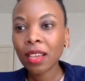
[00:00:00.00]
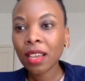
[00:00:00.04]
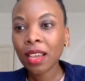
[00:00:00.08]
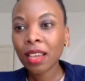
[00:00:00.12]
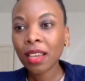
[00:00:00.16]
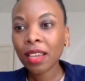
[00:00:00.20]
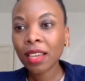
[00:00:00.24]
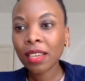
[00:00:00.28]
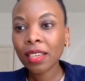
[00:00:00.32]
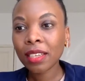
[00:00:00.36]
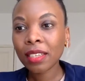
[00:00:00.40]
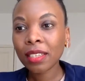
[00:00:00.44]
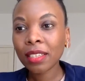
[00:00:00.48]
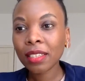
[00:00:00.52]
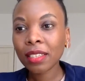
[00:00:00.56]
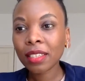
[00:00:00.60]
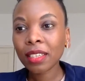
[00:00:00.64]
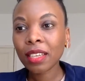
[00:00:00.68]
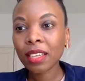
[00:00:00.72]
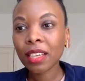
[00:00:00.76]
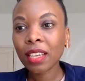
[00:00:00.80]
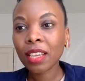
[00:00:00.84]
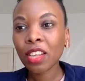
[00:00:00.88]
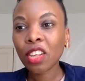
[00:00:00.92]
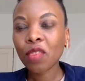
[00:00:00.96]
And
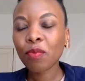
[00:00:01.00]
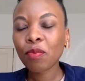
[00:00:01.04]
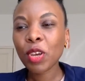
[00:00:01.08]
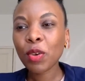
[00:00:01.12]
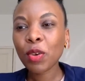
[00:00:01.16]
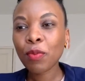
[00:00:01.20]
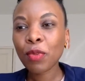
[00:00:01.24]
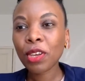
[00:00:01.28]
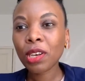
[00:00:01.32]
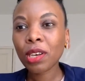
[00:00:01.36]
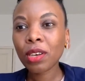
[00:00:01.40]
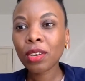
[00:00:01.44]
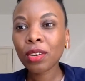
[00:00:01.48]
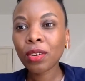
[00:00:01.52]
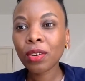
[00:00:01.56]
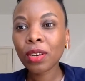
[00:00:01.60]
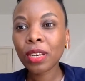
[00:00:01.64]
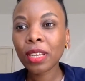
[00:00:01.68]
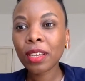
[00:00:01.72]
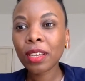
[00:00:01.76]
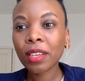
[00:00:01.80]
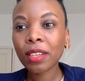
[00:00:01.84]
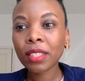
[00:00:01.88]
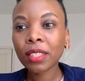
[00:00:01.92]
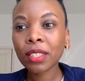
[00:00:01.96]
in my opinion
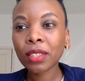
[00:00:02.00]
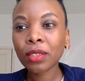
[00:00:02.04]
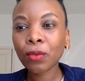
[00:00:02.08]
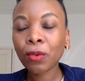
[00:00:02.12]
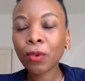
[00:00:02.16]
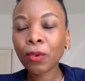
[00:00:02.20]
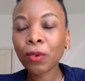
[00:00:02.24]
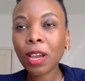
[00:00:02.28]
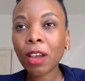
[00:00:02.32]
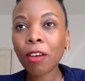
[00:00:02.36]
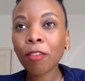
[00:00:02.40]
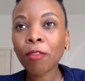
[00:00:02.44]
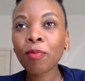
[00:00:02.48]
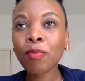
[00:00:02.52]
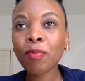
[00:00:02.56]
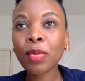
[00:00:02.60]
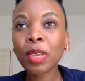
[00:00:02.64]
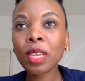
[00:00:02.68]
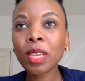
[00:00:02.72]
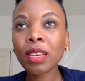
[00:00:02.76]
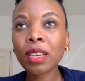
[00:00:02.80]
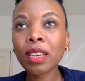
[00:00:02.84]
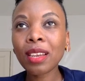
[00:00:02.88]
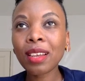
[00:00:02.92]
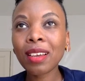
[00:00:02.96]
is we have
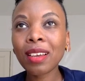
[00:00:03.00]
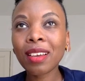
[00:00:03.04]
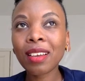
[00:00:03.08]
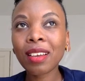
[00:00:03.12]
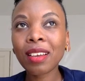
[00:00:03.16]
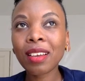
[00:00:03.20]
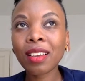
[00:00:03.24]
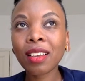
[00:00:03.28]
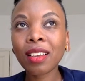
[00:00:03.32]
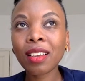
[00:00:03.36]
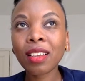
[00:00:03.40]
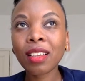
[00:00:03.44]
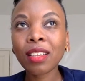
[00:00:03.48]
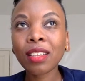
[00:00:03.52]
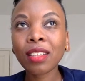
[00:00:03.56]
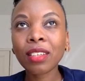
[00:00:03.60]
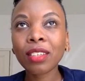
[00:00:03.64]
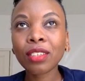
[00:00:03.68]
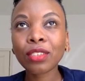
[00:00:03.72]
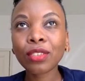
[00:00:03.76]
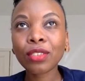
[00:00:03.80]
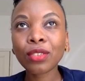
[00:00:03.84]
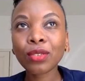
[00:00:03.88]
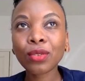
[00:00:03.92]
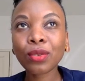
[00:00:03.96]
been
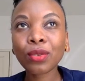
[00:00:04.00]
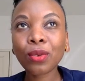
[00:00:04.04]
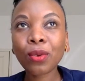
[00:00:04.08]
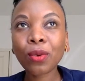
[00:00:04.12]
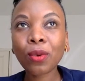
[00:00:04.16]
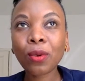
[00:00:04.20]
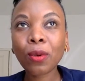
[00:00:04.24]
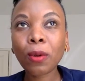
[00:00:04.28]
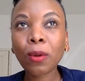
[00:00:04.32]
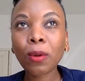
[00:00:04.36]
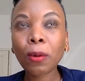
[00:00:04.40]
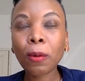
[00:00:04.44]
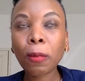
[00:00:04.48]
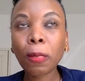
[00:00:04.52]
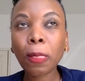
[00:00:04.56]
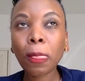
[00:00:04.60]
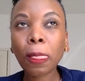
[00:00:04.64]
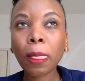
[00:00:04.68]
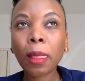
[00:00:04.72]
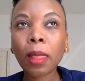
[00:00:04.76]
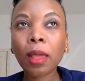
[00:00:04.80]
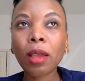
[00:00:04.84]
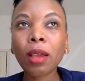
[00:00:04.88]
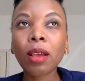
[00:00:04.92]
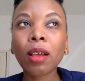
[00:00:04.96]
so,
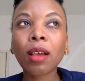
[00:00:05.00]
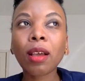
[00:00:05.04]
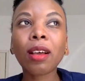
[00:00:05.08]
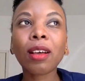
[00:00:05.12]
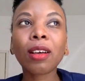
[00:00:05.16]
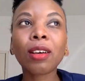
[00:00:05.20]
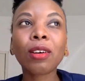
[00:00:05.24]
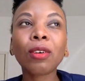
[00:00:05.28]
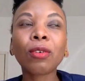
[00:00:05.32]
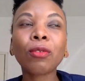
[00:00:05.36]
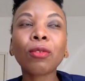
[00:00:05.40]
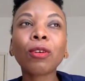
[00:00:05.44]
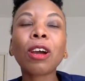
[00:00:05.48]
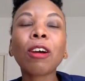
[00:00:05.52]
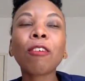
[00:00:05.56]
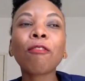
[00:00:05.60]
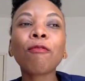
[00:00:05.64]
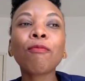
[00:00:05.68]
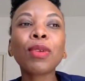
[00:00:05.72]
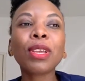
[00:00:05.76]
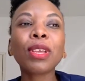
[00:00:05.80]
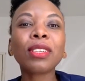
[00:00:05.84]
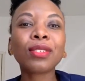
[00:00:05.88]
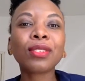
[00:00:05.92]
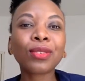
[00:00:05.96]
uh, we
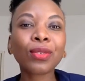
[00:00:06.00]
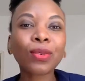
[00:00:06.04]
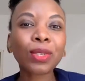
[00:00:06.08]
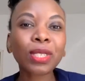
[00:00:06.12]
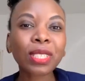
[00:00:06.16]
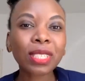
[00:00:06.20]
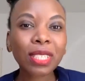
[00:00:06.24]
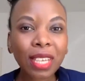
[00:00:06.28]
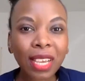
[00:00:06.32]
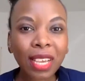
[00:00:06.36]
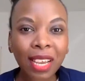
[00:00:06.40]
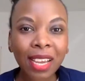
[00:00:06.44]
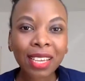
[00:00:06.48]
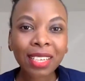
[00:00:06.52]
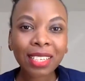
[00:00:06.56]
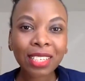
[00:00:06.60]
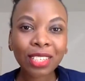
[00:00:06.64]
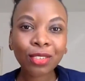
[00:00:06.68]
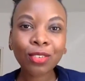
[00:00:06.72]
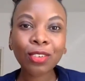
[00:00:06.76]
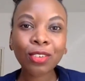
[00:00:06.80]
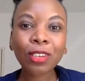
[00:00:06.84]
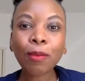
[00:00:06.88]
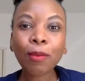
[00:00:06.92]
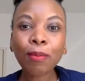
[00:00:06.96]
have been so tied
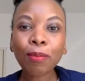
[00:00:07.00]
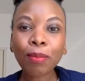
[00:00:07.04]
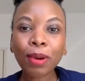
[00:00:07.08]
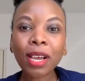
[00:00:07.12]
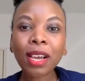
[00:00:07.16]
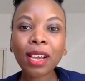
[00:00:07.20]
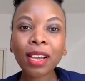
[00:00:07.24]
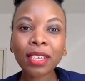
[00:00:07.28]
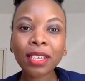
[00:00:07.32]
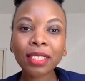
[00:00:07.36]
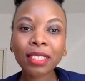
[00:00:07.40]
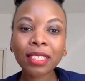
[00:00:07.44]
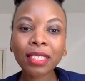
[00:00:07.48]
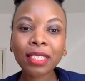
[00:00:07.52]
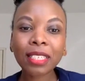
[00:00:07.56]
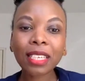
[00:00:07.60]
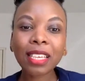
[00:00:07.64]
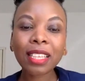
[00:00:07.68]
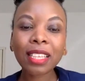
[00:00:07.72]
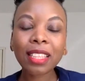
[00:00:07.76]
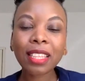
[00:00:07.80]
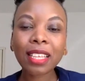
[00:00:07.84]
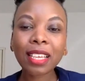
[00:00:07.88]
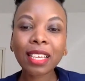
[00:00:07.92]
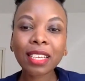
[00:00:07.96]
to the past
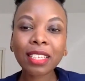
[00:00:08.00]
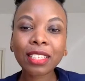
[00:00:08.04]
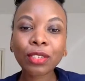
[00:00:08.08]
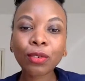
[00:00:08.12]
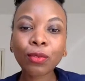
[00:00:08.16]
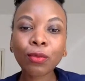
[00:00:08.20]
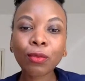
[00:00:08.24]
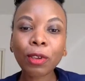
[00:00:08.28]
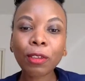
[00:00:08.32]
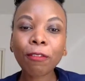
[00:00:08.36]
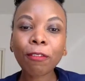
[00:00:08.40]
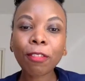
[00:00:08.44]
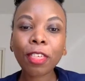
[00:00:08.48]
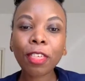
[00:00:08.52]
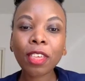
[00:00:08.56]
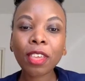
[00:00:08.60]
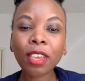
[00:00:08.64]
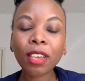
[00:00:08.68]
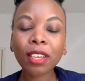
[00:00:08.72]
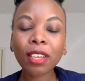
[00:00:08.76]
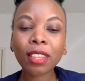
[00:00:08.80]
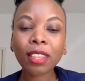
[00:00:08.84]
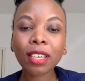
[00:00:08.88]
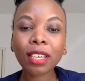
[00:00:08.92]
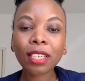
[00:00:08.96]
in that we
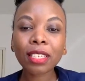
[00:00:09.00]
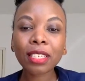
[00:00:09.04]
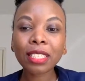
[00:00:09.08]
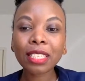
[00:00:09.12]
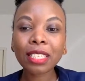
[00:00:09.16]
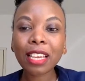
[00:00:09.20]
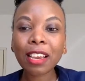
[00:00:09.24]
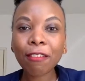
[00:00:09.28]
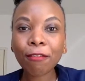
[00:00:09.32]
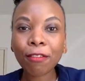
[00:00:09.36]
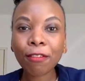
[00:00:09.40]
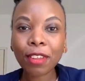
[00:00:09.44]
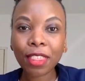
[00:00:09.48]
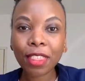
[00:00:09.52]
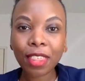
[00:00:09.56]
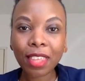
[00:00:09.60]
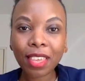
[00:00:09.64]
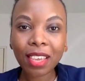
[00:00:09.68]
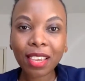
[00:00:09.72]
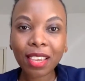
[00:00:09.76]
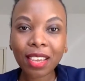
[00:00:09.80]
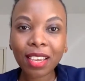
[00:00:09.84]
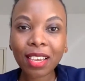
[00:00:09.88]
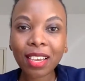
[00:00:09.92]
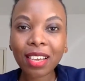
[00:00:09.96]
think that
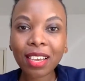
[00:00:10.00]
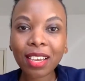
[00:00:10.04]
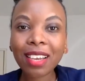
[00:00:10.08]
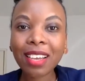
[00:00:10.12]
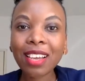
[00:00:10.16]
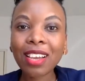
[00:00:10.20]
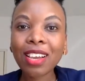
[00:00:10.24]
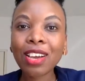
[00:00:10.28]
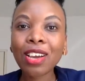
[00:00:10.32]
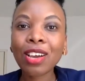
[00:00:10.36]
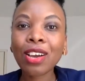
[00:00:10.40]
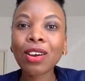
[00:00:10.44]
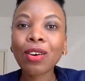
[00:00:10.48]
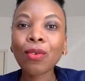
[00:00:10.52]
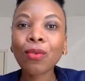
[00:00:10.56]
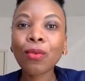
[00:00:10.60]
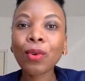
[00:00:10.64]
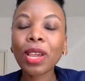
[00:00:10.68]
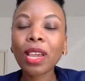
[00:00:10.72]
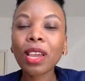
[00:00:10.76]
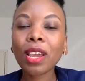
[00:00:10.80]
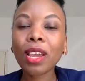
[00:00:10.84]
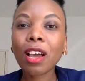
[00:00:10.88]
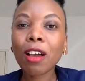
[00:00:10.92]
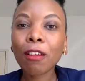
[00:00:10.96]
everything
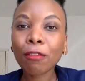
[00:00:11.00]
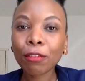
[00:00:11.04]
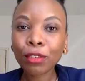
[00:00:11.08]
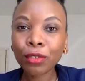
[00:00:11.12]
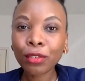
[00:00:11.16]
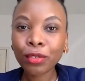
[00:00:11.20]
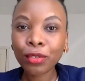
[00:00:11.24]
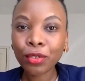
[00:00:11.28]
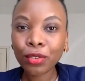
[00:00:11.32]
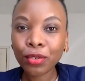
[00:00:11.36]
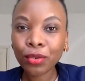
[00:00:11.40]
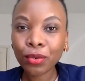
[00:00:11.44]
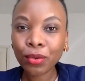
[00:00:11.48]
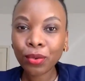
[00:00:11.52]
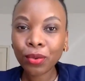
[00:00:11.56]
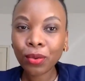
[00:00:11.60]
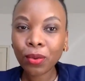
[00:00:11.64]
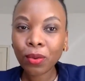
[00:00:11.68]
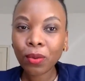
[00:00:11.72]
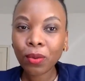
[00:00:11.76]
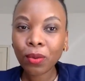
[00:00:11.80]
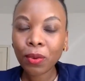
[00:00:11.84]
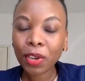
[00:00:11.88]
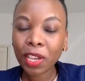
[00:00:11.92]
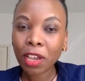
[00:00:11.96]
we have to
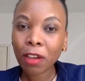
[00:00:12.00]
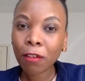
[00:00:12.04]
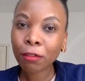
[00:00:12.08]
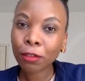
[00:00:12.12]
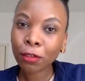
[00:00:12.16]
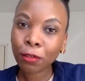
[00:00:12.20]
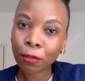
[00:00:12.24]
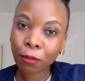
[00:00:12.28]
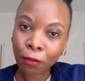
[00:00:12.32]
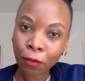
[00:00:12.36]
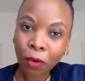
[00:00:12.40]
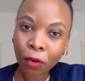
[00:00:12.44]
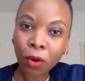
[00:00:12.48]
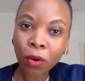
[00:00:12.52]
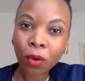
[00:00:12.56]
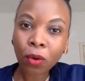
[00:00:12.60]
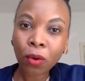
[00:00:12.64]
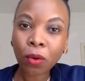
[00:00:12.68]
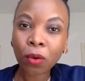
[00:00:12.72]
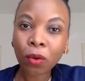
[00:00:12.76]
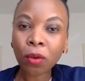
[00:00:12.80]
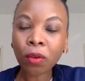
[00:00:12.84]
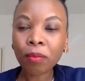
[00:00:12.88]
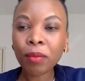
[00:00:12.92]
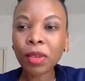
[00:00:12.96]
do, we have to
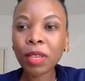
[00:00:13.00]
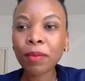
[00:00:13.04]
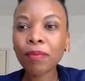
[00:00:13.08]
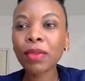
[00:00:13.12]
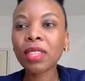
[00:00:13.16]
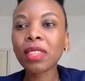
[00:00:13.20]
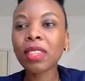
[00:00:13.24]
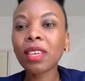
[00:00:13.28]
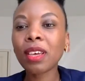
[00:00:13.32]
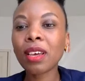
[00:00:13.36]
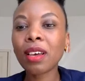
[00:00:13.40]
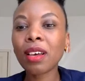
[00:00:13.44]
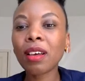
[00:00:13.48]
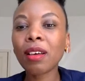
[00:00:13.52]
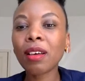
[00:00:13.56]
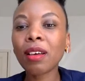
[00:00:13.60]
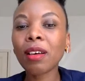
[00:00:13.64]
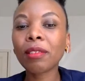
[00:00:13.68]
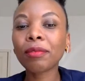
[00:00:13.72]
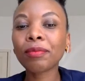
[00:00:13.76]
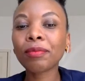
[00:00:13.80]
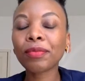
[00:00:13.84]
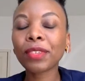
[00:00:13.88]
follow maybe the